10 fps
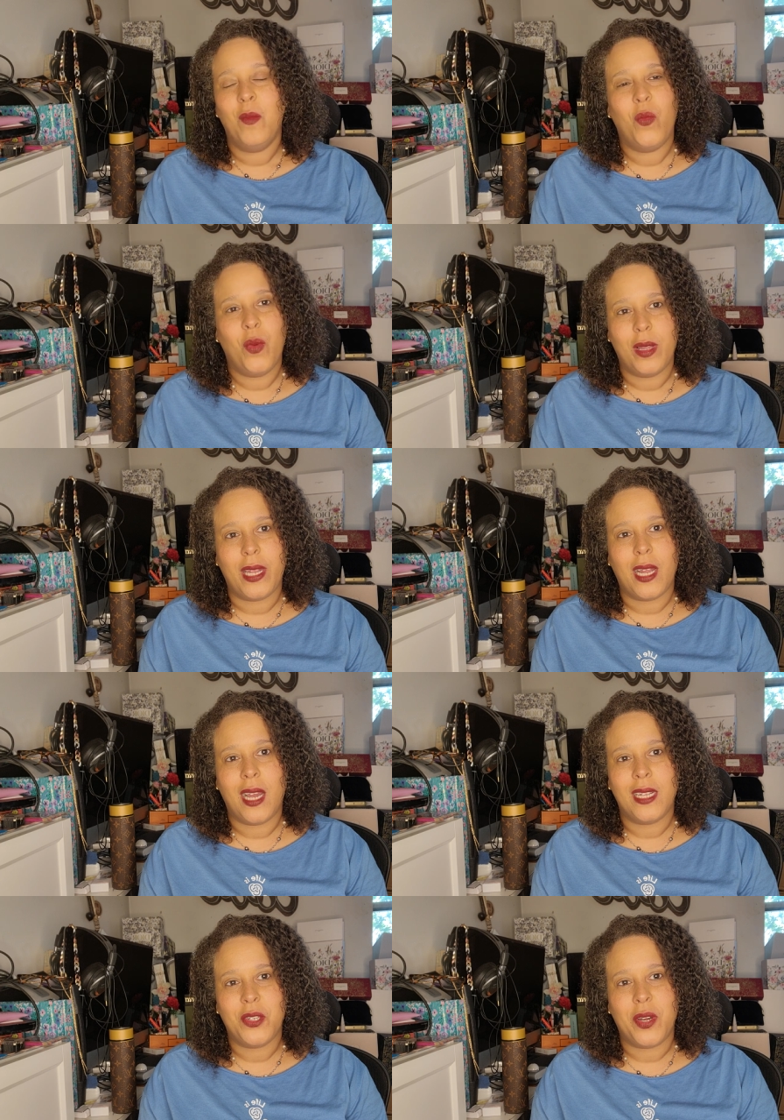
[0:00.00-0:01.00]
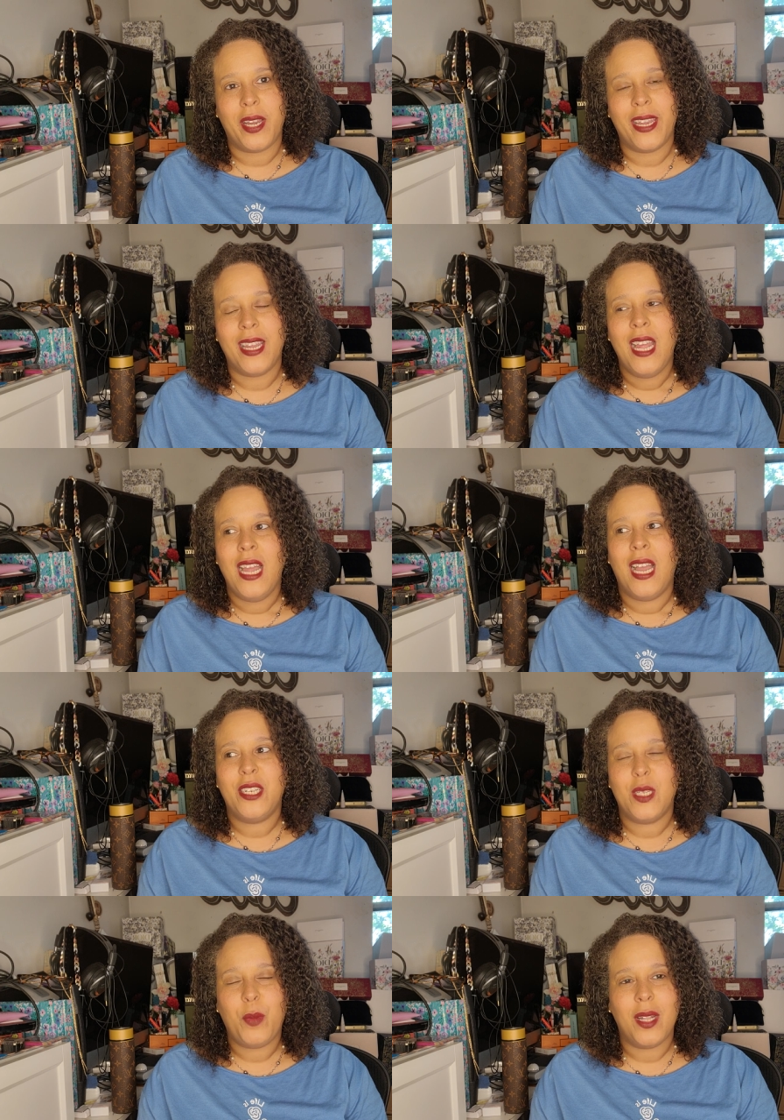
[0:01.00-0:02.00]
I'm really not trying. I
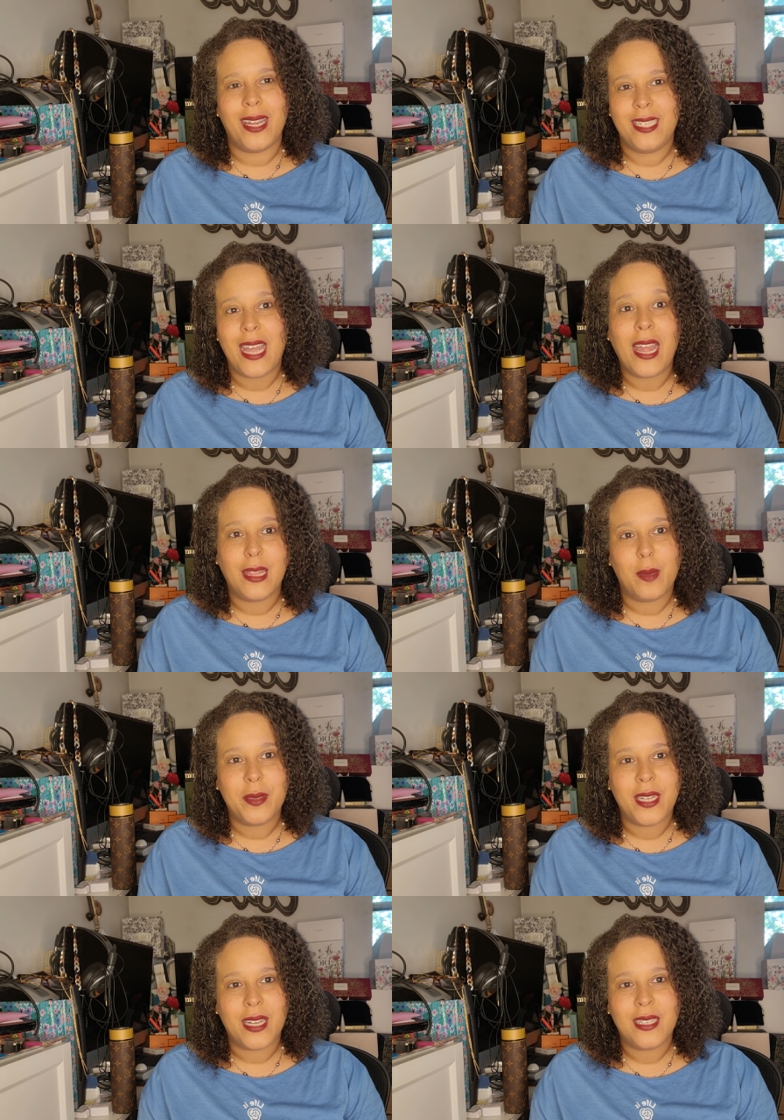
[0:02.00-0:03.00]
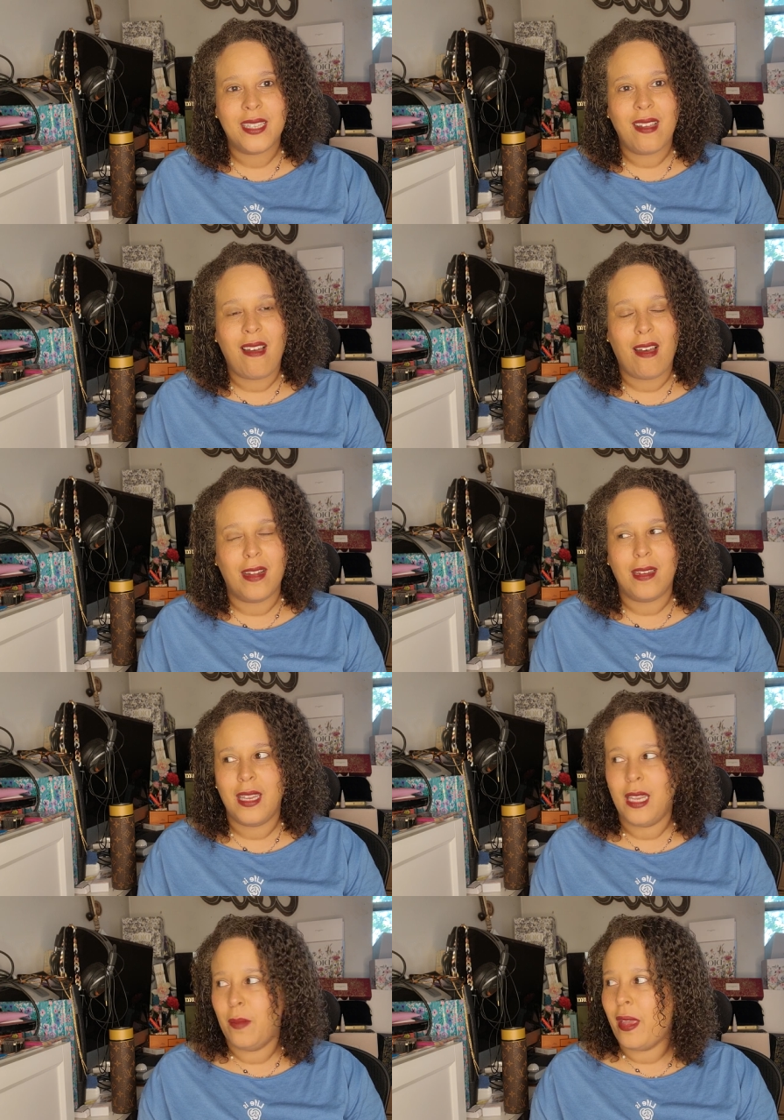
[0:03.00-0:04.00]
just bought like 10 lipsticks on
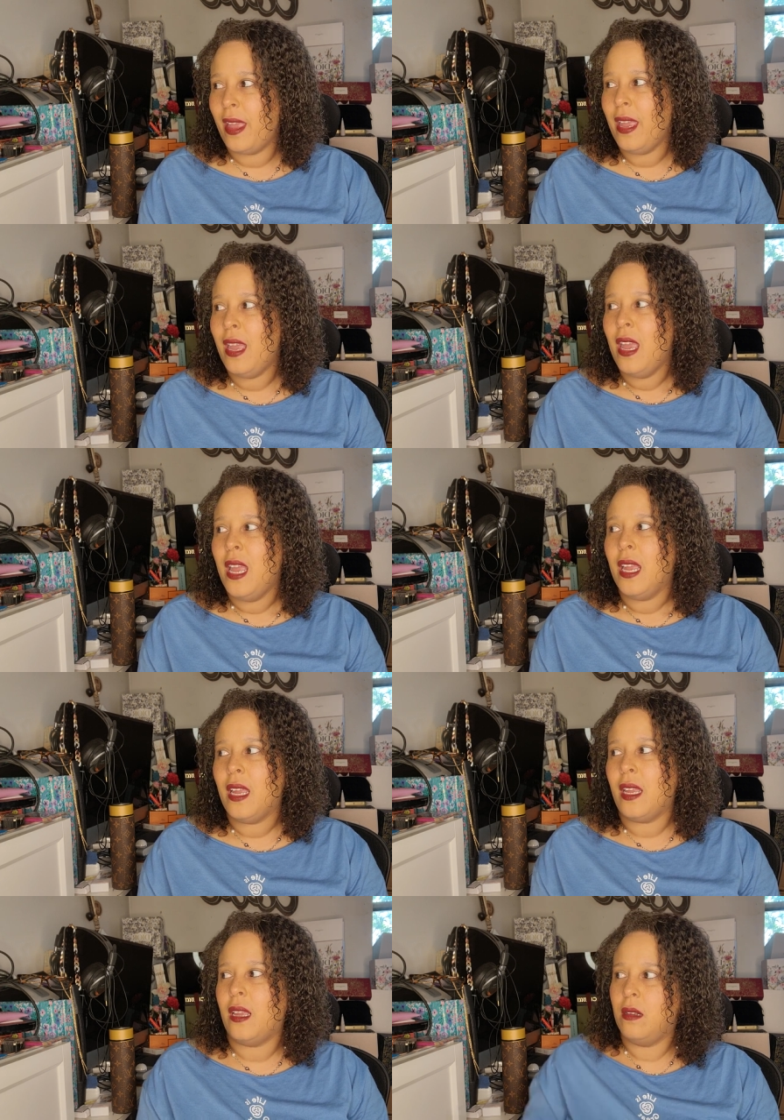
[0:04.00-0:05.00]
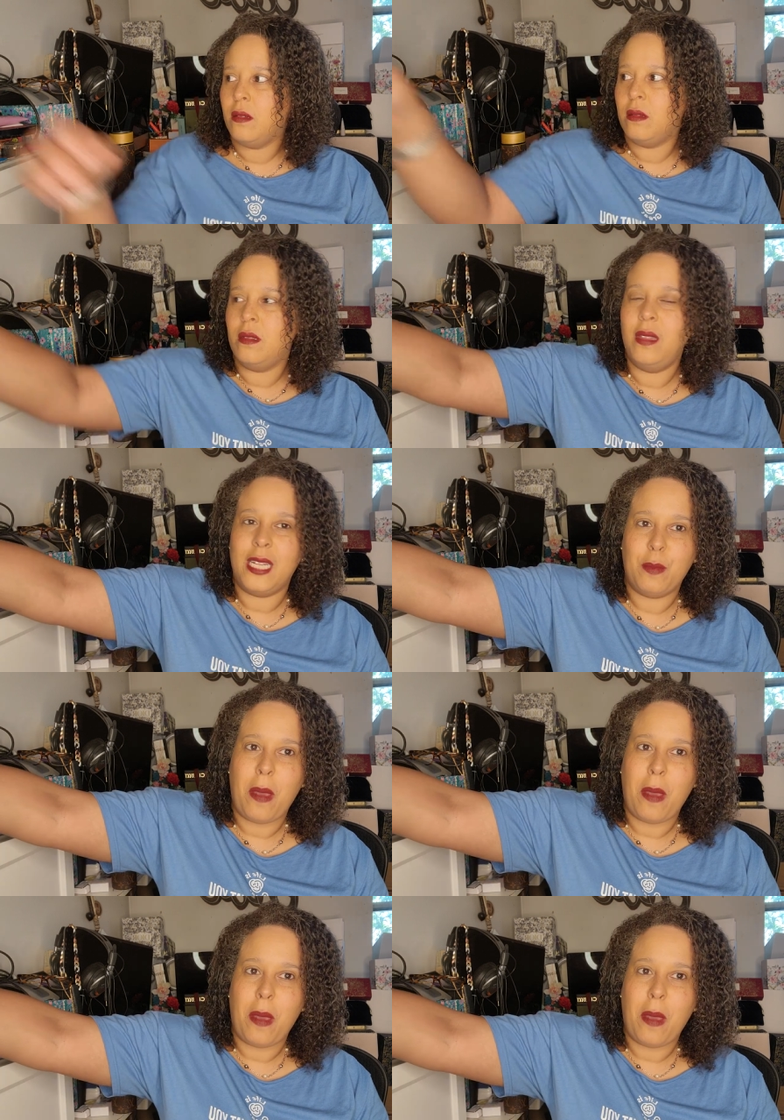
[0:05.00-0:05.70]
eBay. That's